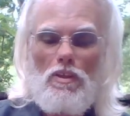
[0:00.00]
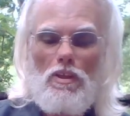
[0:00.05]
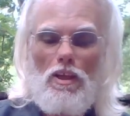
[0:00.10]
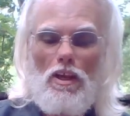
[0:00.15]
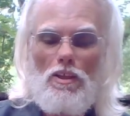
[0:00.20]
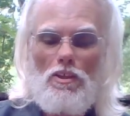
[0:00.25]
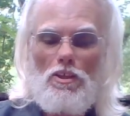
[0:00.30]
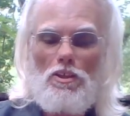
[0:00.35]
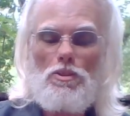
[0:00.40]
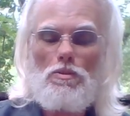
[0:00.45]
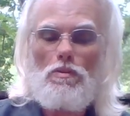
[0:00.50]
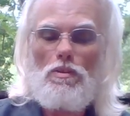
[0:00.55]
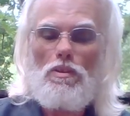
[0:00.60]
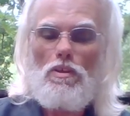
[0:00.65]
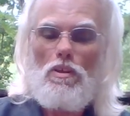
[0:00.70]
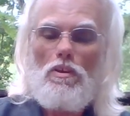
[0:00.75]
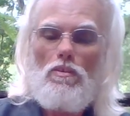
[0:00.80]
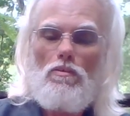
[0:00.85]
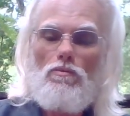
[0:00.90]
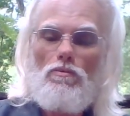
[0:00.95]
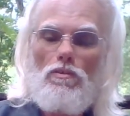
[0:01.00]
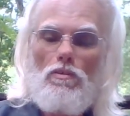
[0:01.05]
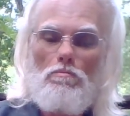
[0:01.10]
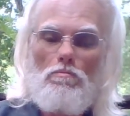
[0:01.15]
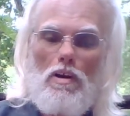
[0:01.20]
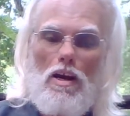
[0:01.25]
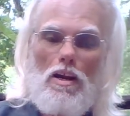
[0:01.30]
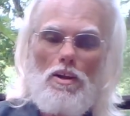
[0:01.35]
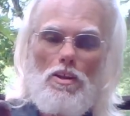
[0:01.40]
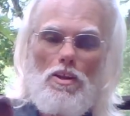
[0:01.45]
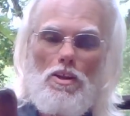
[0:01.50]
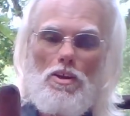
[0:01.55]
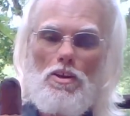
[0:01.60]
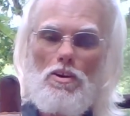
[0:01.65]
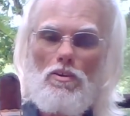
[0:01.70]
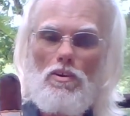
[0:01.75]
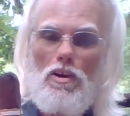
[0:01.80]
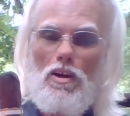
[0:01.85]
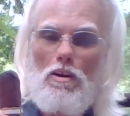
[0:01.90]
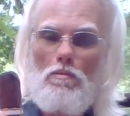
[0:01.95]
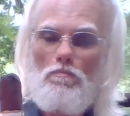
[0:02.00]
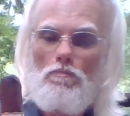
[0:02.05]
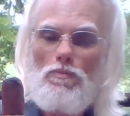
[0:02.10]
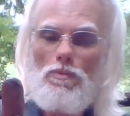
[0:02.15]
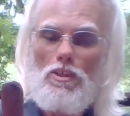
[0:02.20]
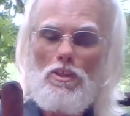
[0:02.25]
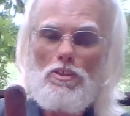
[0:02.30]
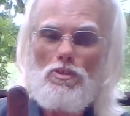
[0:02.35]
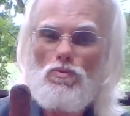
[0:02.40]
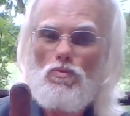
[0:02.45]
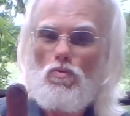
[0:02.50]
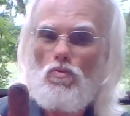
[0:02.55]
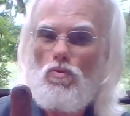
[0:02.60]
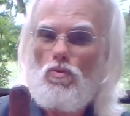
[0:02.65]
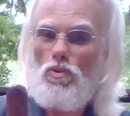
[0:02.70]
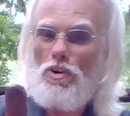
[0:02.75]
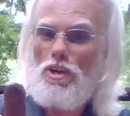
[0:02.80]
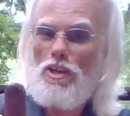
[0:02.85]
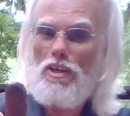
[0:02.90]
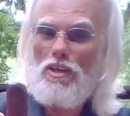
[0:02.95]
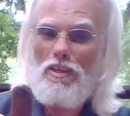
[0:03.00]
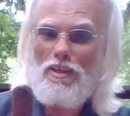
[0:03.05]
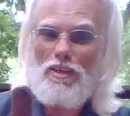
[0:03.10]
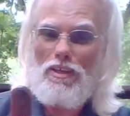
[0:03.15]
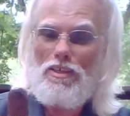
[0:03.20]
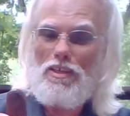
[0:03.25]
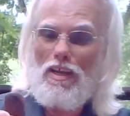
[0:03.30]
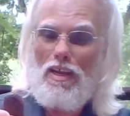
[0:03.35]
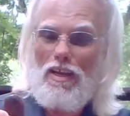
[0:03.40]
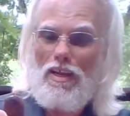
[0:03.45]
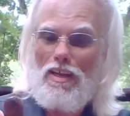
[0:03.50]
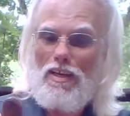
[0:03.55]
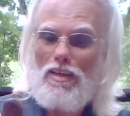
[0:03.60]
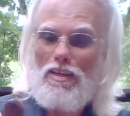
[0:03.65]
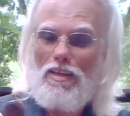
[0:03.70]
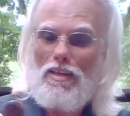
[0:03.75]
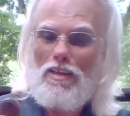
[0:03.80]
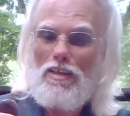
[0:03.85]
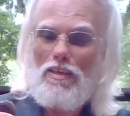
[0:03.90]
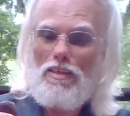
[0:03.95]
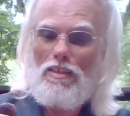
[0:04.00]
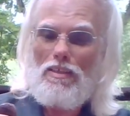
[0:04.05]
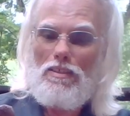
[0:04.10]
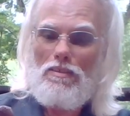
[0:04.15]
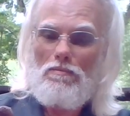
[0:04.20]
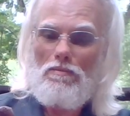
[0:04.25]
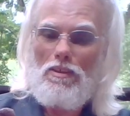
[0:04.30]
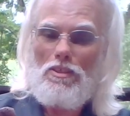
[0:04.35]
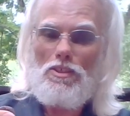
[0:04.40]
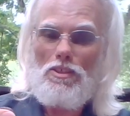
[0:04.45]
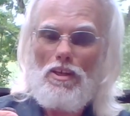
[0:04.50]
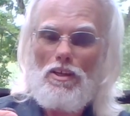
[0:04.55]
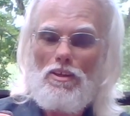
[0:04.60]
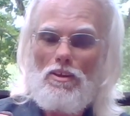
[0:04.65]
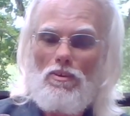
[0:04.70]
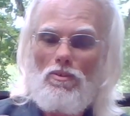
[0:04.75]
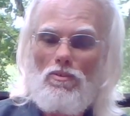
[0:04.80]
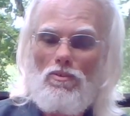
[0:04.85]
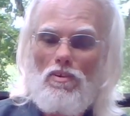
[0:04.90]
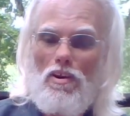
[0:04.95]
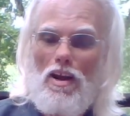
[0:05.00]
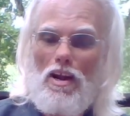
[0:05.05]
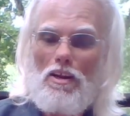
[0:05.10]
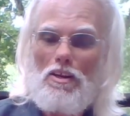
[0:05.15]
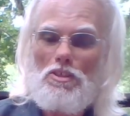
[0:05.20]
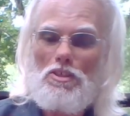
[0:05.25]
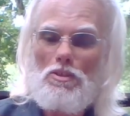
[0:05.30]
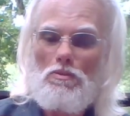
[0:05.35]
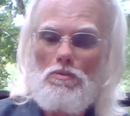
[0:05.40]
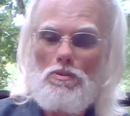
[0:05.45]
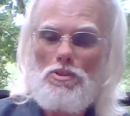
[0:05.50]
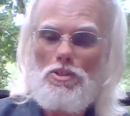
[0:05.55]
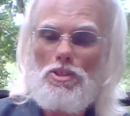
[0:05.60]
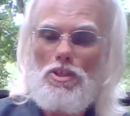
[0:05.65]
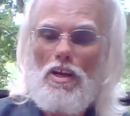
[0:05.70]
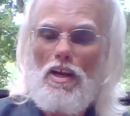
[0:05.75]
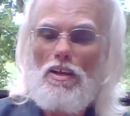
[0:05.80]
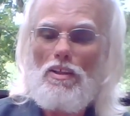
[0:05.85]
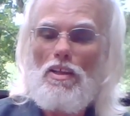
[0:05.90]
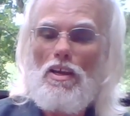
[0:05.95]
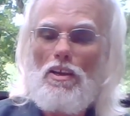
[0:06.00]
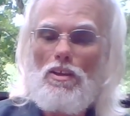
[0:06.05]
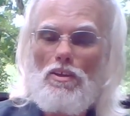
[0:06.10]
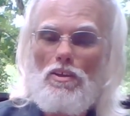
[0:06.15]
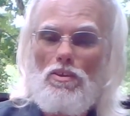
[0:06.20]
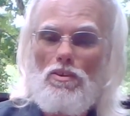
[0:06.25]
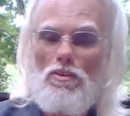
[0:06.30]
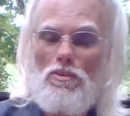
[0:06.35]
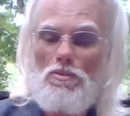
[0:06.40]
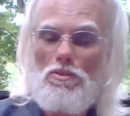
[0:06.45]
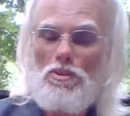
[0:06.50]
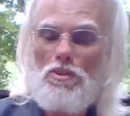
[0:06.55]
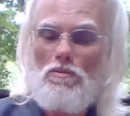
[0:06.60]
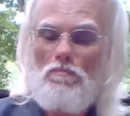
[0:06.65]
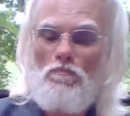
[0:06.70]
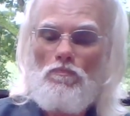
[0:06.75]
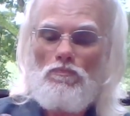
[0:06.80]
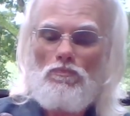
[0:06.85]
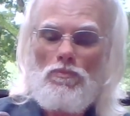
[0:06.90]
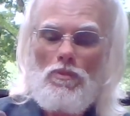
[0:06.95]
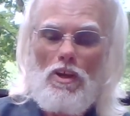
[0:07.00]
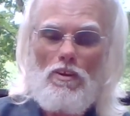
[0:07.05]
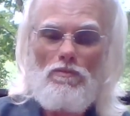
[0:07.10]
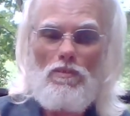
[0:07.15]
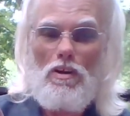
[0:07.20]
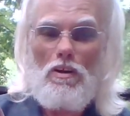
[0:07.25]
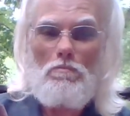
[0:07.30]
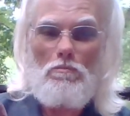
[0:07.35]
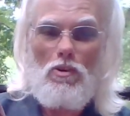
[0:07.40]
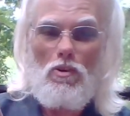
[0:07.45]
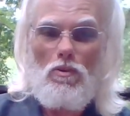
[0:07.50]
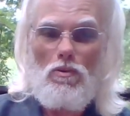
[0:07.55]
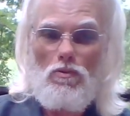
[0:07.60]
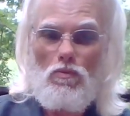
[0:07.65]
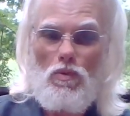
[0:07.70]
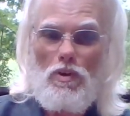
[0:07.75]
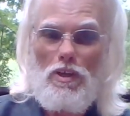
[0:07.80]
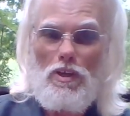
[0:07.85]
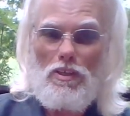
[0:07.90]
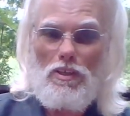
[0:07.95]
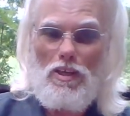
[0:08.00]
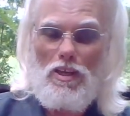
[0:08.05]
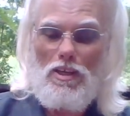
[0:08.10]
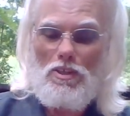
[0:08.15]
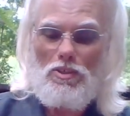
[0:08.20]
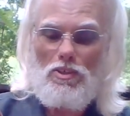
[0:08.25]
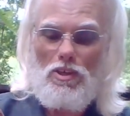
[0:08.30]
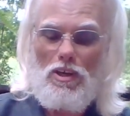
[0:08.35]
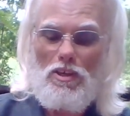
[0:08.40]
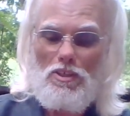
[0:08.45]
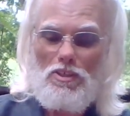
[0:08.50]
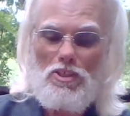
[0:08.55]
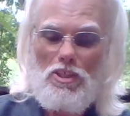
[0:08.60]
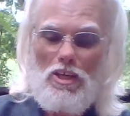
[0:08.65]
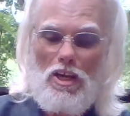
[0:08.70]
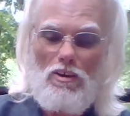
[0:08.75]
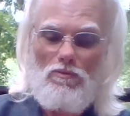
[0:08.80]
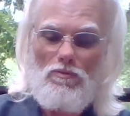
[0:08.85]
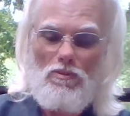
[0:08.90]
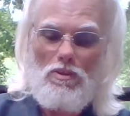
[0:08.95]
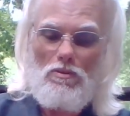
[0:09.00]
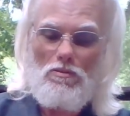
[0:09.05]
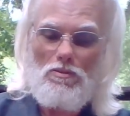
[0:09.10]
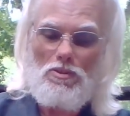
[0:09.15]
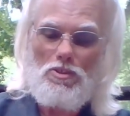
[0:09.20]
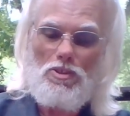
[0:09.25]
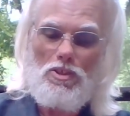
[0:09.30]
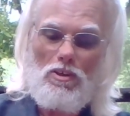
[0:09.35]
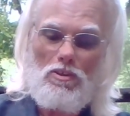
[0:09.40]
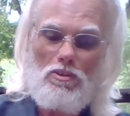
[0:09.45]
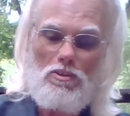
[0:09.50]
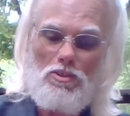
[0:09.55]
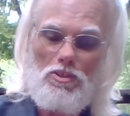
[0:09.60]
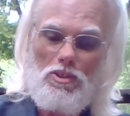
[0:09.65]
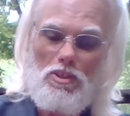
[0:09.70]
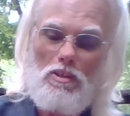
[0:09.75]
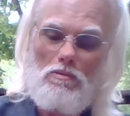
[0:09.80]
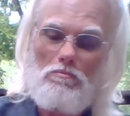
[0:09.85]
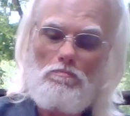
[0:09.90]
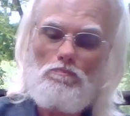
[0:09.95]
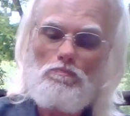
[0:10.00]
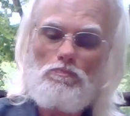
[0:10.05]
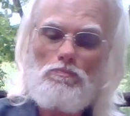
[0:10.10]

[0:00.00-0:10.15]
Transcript: And this one, from about here up, is really tight. It's like a rock, so we'll see how that goes. I've got my own way of kind of trying to soften those suckers up.